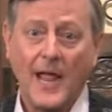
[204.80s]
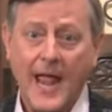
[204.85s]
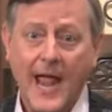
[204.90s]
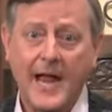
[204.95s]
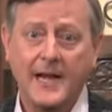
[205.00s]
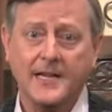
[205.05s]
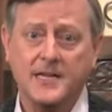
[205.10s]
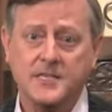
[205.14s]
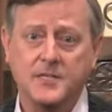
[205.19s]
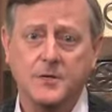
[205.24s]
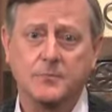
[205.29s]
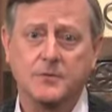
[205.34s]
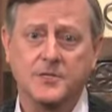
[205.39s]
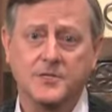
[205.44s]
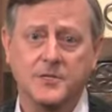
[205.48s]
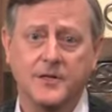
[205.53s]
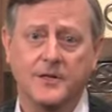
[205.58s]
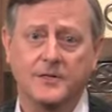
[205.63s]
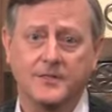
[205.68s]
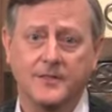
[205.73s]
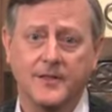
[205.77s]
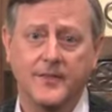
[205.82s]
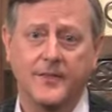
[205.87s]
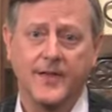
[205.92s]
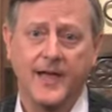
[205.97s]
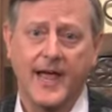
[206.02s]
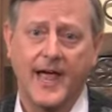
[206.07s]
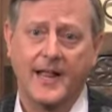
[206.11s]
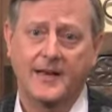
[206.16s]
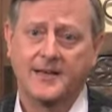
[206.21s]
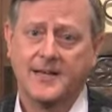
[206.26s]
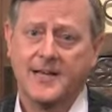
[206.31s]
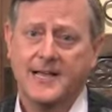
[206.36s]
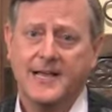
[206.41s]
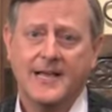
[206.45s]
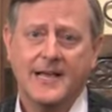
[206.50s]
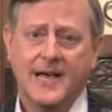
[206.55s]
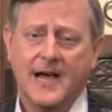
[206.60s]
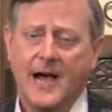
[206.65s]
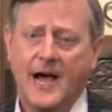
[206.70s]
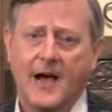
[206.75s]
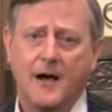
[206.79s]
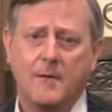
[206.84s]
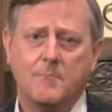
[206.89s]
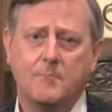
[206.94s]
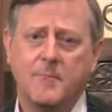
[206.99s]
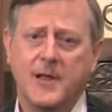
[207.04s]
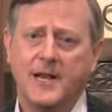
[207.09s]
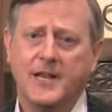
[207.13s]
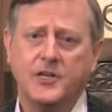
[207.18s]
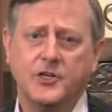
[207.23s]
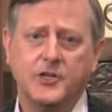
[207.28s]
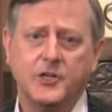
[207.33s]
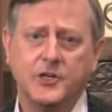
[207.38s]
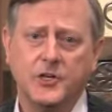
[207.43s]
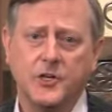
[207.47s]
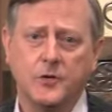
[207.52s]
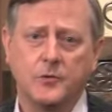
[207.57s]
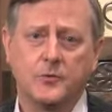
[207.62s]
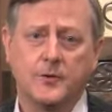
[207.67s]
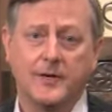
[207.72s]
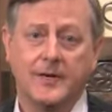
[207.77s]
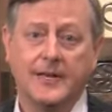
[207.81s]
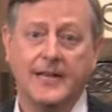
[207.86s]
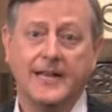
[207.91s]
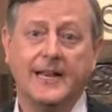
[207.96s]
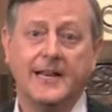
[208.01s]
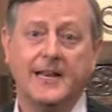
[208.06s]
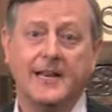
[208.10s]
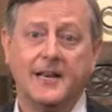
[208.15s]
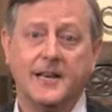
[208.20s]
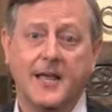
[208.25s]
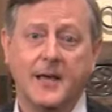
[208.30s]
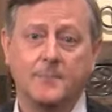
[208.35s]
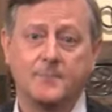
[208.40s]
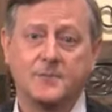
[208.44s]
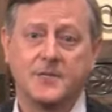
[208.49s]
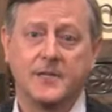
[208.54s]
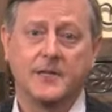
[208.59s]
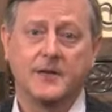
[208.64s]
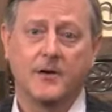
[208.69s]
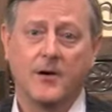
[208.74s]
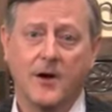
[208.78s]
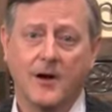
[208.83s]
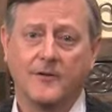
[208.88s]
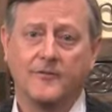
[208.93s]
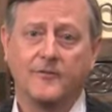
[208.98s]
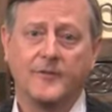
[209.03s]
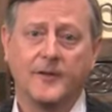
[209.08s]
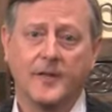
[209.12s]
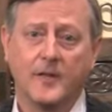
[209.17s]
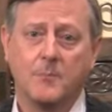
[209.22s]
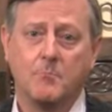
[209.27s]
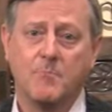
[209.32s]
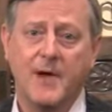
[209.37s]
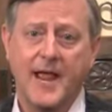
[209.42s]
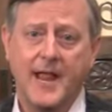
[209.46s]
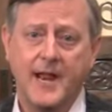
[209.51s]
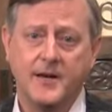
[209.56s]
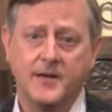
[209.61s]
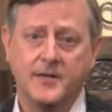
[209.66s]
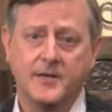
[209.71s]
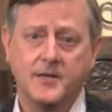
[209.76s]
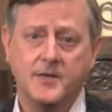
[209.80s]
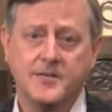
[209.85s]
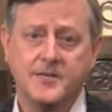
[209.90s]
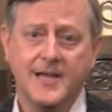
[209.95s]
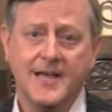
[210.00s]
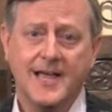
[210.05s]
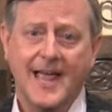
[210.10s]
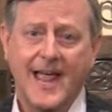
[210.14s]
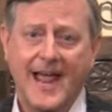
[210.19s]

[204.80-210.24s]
And as a result of that, uh, many children in the depths of their heart feel abandoned.